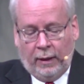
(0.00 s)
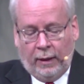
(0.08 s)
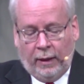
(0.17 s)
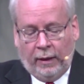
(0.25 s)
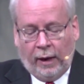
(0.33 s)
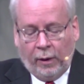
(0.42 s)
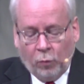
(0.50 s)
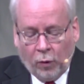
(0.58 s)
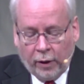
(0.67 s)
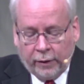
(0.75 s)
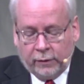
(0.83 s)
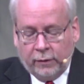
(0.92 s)
and I
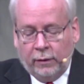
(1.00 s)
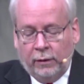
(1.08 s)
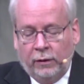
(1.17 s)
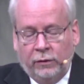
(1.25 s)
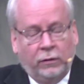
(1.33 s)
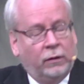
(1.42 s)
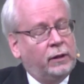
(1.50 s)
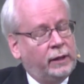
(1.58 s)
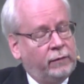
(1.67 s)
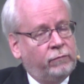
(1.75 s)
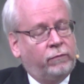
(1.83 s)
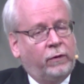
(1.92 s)
want to
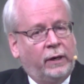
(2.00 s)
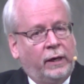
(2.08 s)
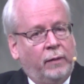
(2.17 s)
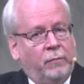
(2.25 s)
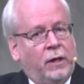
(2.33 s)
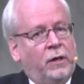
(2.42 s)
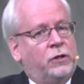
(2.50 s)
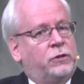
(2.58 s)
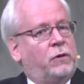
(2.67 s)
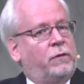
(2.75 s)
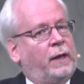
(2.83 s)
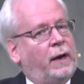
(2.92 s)
live for Him
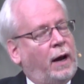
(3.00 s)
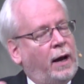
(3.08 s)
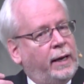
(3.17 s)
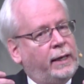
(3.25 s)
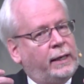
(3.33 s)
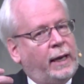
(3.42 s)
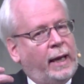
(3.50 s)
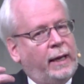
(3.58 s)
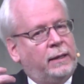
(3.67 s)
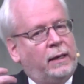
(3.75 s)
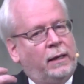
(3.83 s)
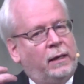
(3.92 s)
so that I
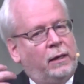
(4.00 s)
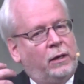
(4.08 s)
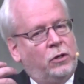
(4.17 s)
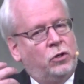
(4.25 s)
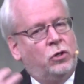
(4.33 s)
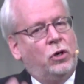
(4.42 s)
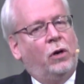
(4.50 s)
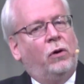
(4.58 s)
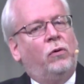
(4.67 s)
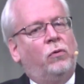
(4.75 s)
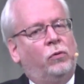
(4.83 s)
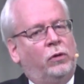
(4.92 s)
can
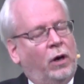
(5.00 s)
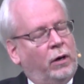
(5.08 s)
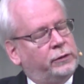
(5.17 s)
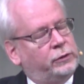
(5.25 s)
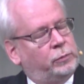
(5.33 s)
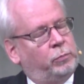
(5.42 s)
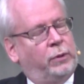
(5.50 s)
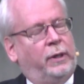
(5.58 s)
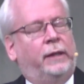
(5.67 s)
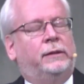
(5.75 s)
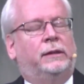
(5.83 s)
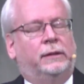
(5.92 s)
know God's
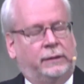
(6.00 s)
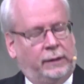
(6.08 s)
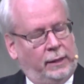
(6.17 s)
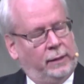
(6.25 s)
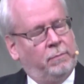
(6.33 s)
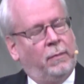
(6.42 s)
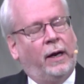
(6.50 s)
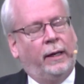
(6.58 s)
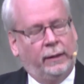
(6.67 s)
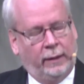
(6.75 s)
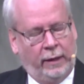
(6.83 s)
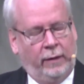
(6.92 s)
presence in my
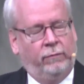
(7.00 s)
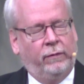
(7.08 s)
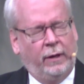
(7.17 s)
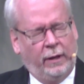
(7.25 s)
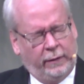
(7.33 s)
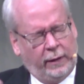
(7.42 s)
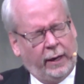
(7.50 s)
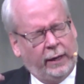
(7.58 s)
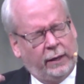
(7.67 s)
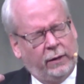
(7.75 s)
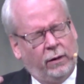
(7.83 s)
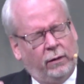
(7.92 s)
life, that I
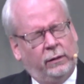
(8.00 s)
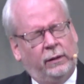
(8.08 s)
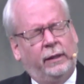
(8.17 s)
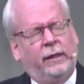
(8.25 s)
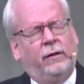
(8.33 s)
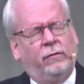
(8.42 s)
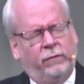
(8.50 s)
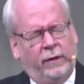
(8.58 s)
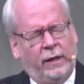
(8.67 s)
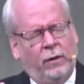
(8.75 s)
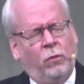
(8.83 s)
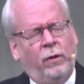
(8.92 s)
can live
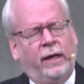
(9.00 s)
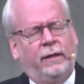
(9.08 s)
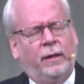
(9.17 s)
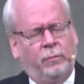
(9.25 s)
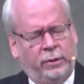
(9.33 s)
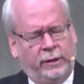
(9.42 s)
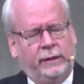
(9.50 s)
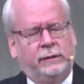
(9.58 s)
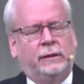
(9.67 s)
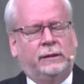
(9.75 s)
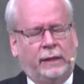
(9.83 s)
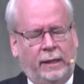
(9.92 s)
in a way that
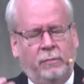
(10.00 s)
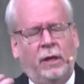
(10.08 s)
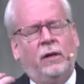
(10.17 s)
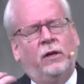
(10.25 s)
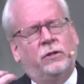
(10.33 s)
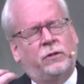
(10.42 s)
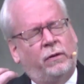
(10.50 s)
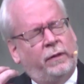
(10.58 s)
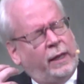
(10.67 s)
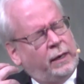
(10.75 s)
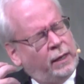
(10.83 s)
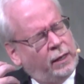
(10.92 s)
pleases Him, so
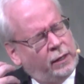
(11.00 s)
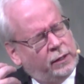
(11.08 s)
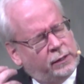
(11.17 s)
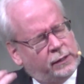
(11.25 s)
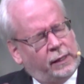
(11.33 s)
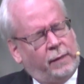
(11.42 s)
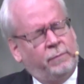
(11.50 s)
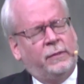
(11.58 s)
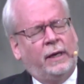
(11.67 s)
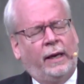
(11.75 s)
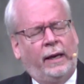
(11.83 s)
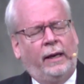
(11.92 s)
that
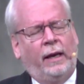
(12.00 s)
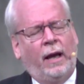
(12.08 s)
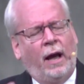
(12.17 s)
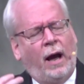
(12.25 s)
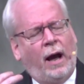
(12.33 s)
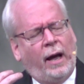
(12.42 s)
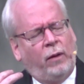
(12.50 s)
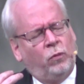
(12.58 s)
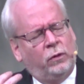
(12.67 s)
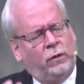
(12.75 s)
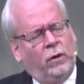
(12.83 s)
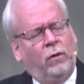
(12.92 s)
someday I will
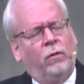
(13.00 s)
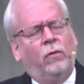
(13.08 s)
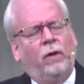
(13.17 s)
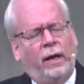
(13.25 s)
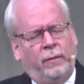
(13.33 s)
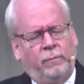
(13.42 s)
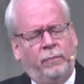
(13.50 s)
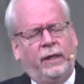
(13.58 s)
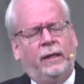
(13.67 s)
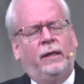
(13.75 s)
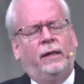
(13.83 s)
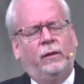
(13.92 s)
go and
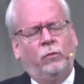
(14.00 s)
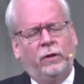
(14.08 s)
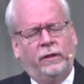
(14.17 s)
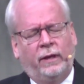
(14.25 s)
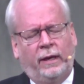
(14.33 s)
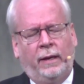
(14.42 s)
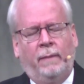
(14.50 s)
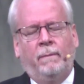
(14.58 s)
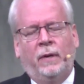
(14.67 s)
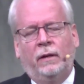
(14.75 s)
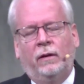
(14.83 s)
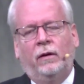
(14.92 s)
be with Him
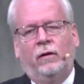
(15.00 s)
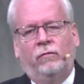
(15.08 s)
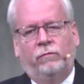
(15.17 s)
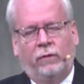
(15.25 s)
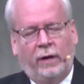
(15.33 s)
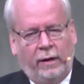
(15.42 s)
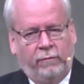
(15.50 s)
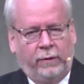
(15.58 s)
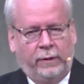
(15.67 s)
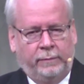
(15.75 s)
forever.